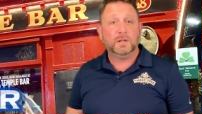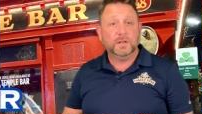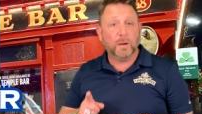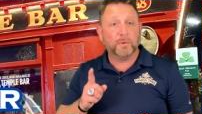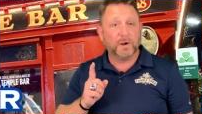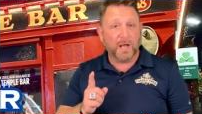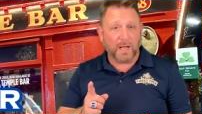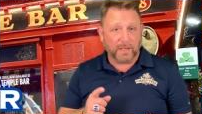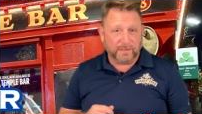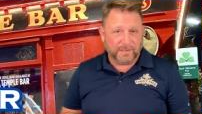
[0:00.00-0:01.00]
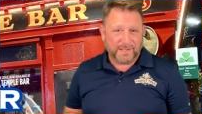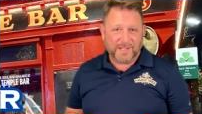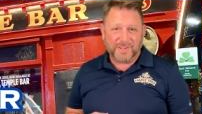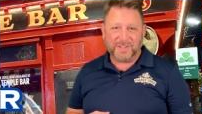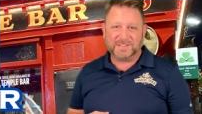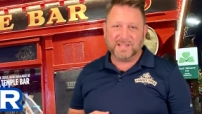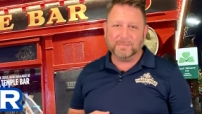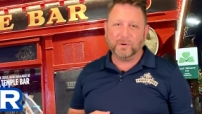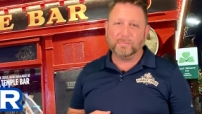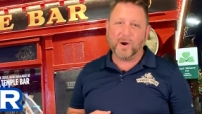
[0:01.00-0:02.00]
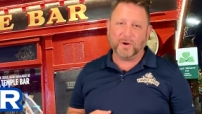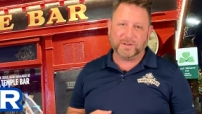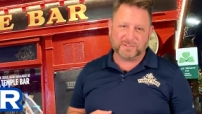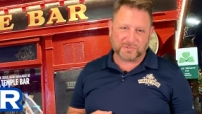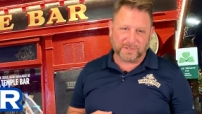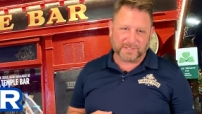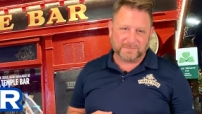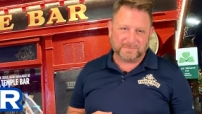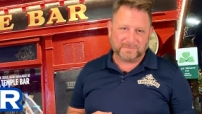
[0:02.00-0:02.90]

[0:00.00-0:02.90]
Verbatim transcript: Number 9. The Temple Bar District.